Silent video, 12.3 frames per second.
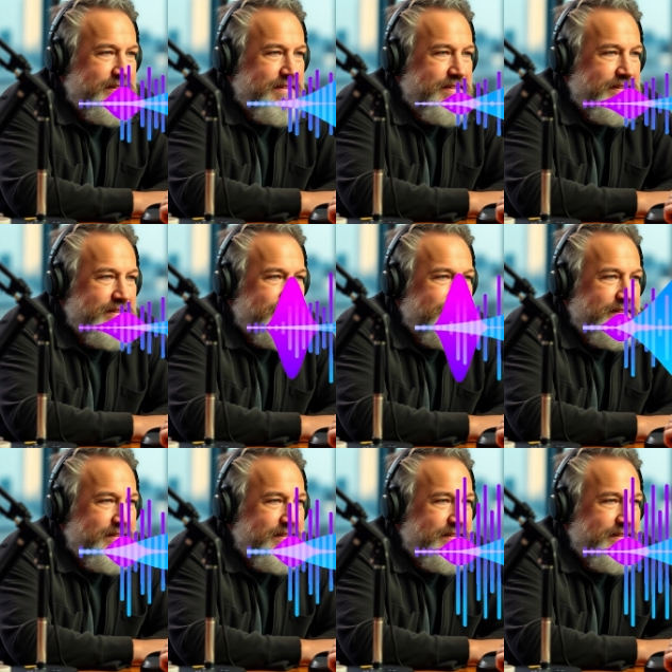that you're really
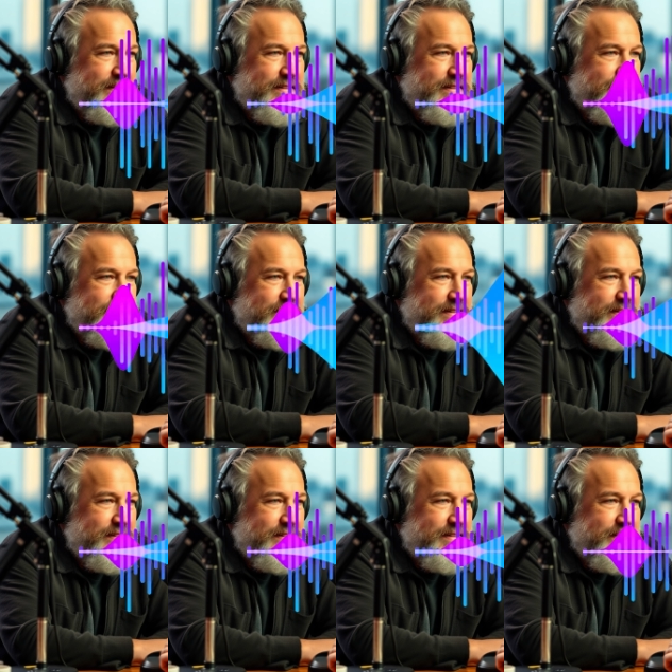forced
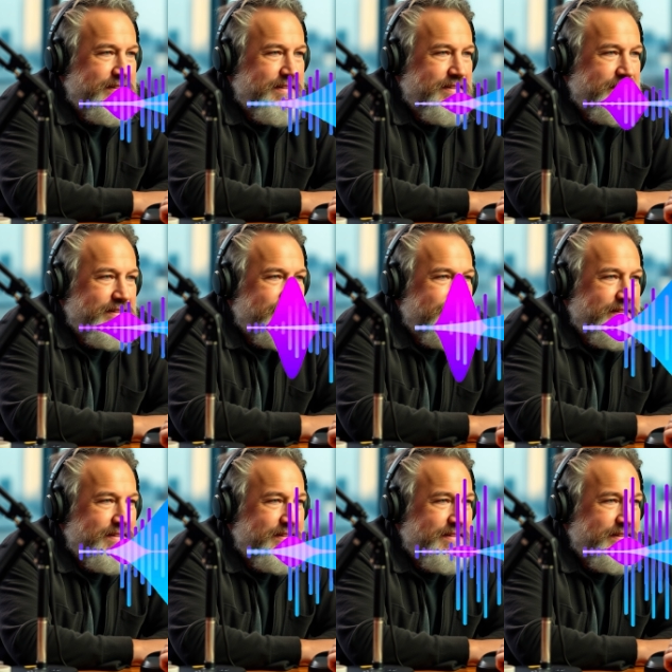to like
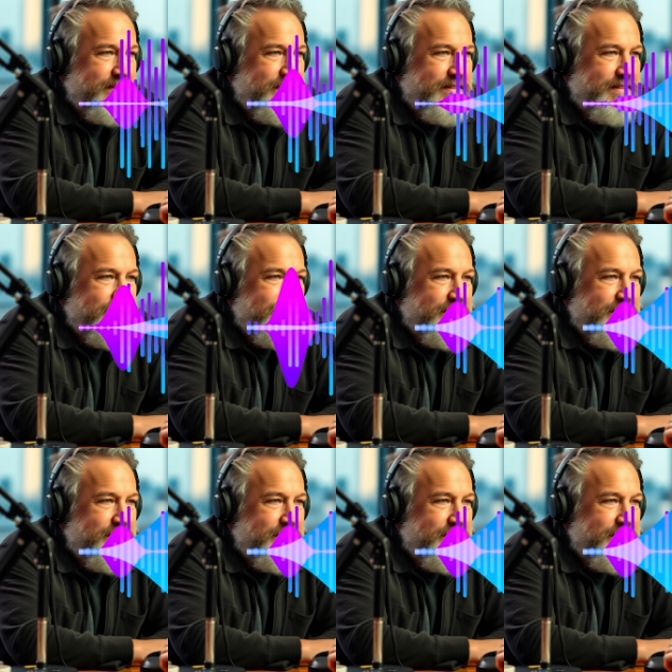look at yourself.